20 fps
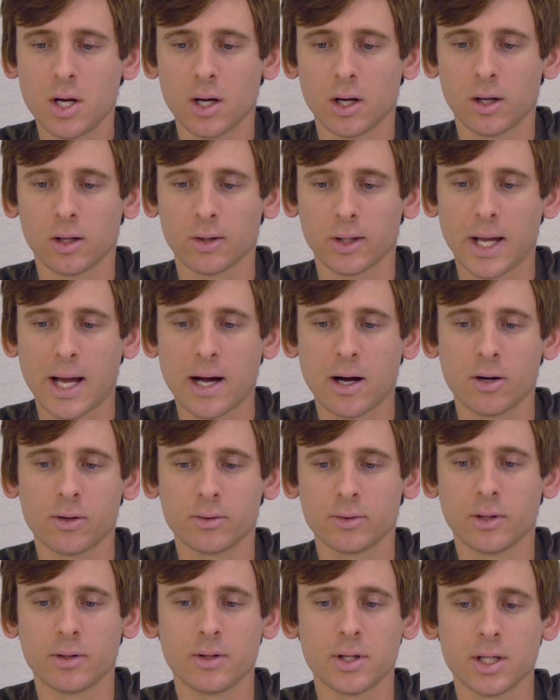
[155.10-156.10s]

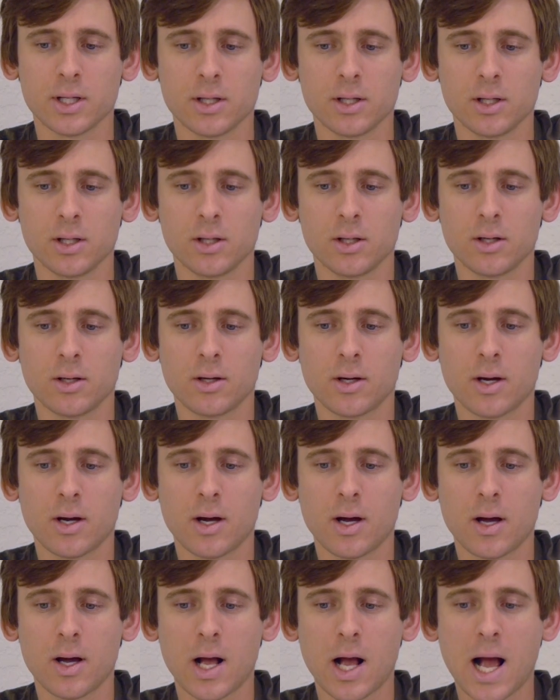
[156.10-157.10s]
allow the
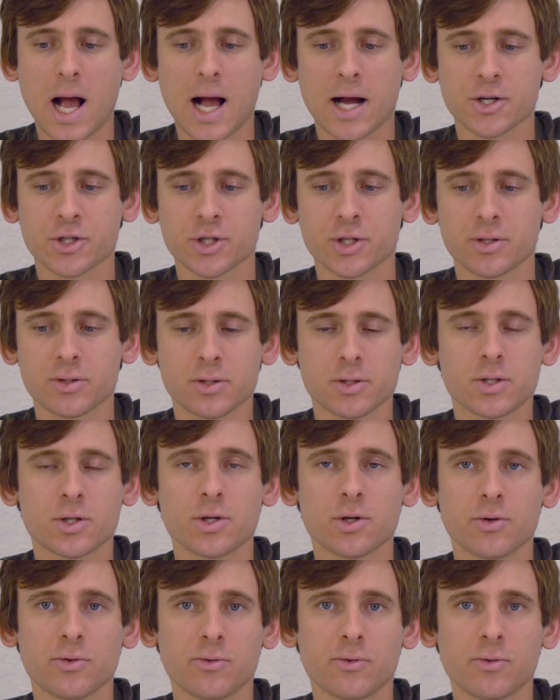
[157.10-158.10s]
action
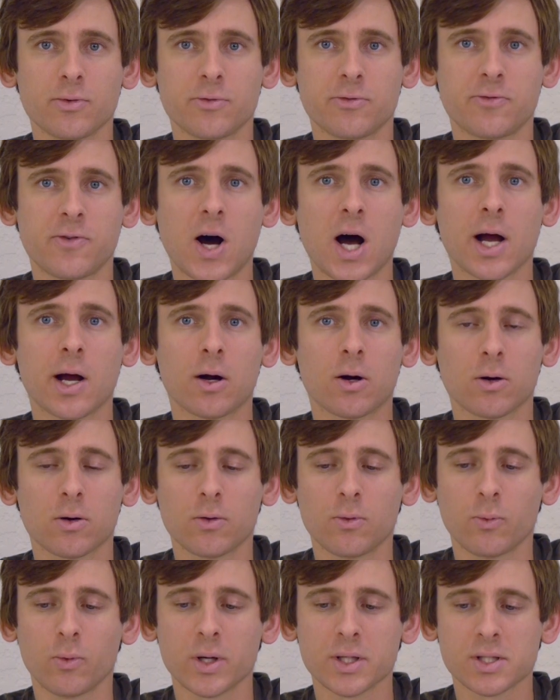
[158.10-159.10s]
to fire
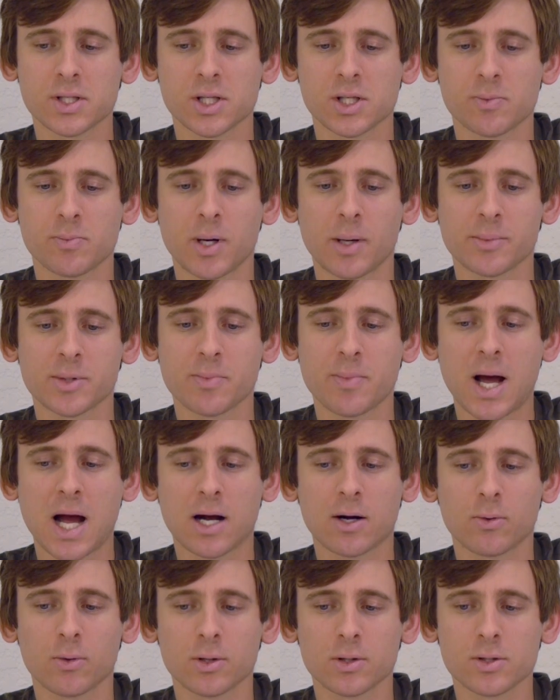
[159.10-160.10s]
once it's pumped
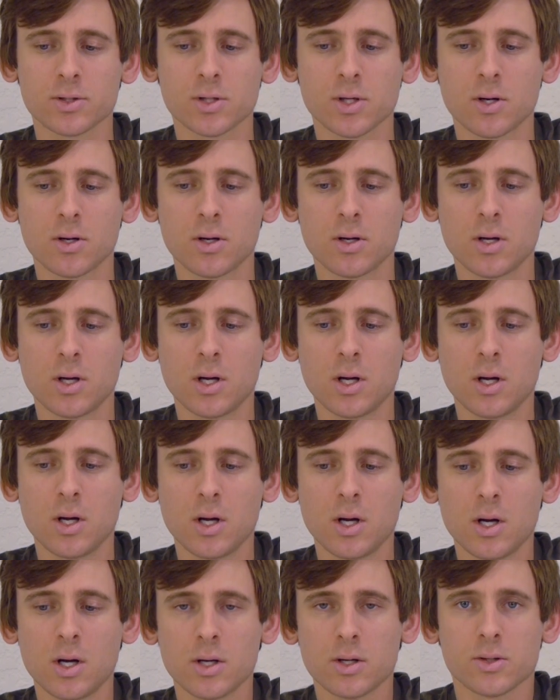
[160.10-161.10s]
backwards.
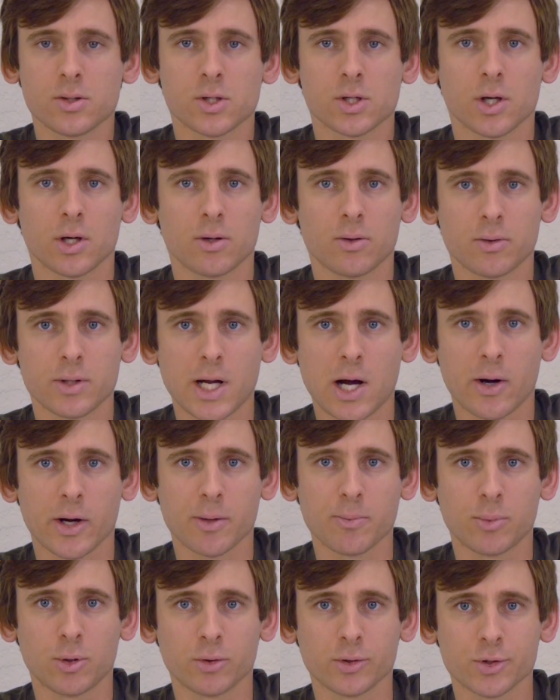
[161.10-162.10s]
So now I
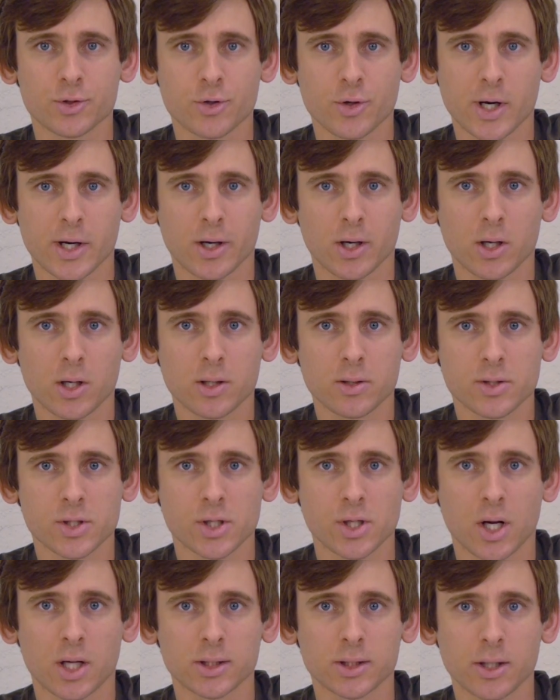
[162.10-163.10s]
can pull the trigger, it's
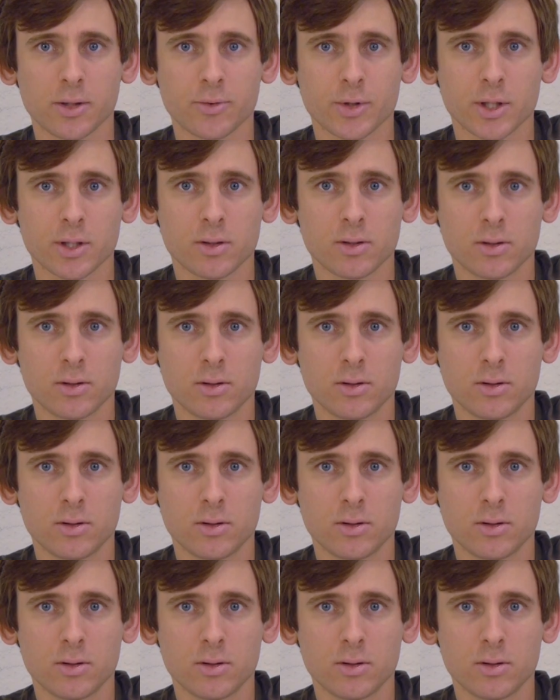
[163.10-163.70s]
not loaded,